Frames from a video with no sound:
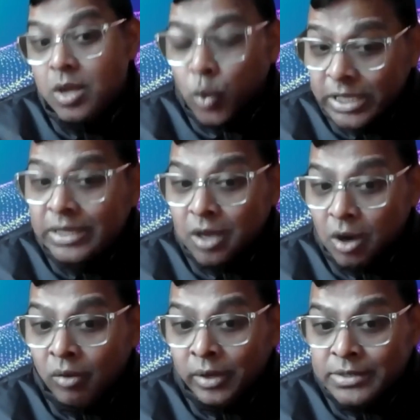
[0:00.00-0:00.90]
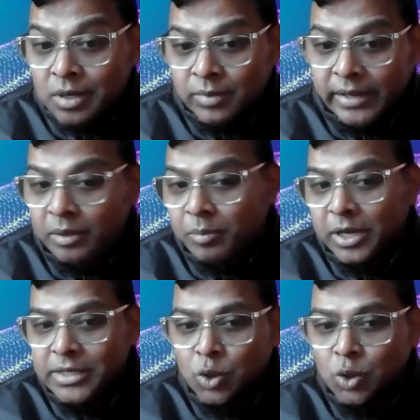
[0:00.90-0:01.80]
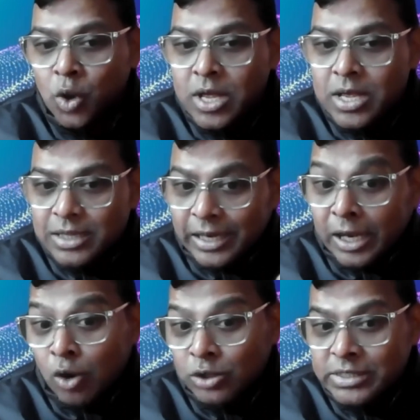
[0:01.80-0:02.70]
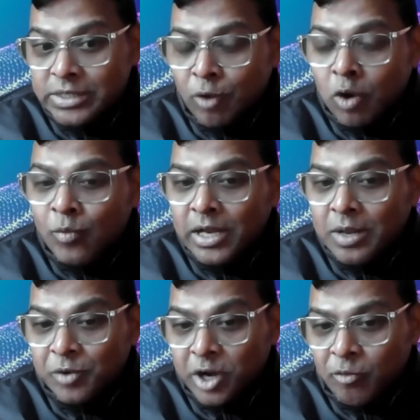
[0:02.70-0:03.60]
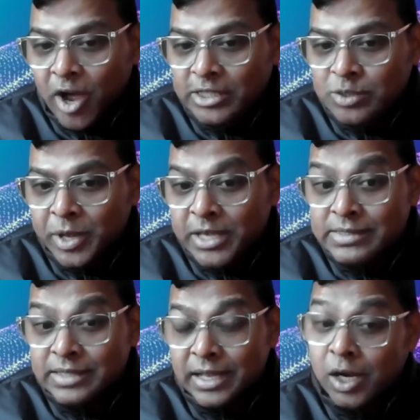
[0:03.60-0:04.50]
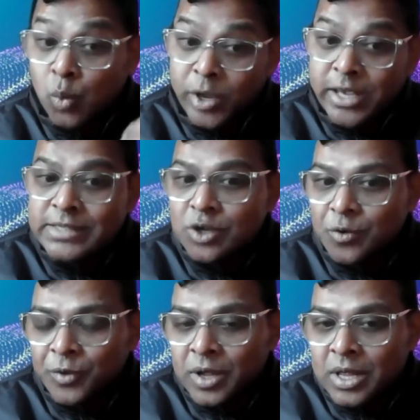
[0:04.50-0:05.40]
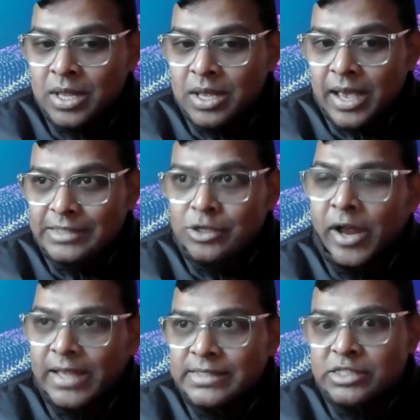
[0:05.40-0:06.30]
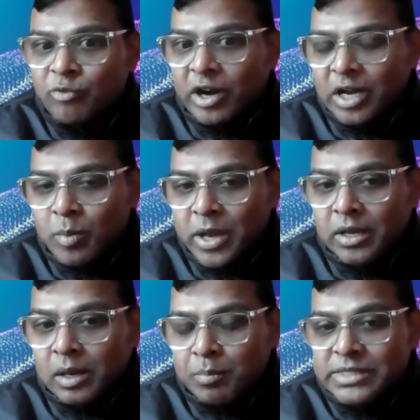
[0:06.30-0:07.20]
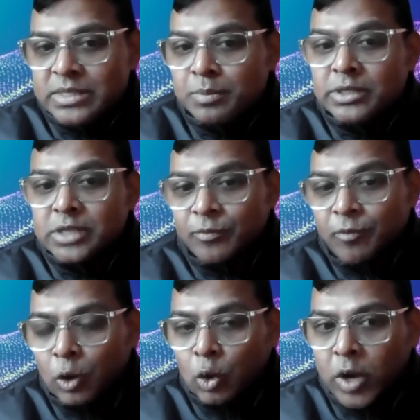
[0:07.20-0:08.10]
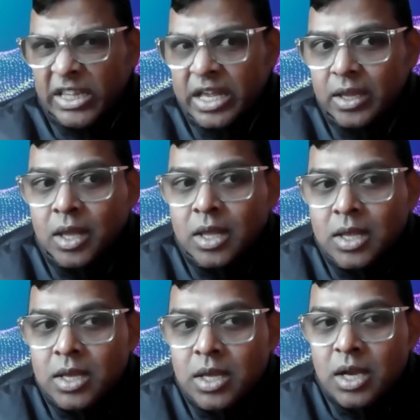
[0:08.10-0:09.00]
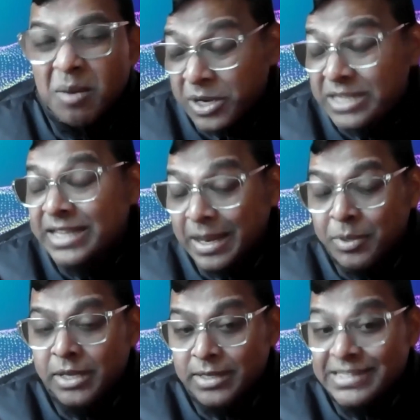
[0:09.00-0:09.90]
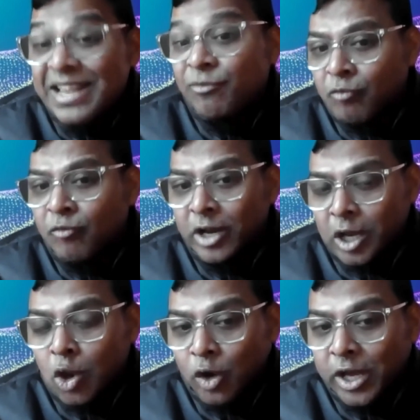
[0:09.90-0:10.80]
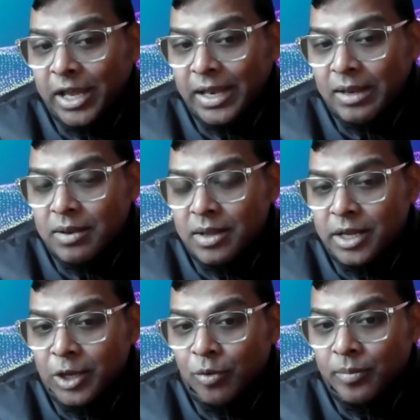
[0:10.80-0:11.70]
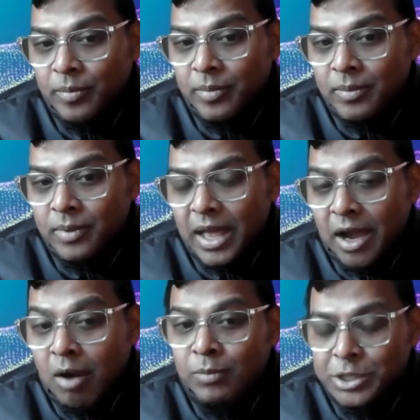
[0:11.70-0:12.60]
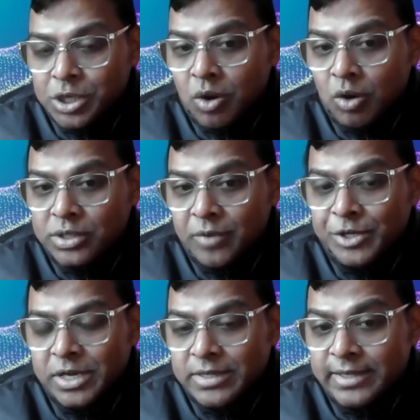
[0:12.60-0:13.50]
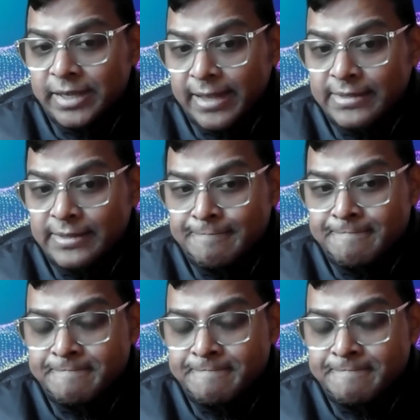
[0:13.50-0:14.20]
within the context of the enterprise. So the technology is evolving at a pretty fast pace. There are ways of, as long as these fundamental principles are followed, I think companies can be safe from vendor locking and accomplish cost efficiency gains.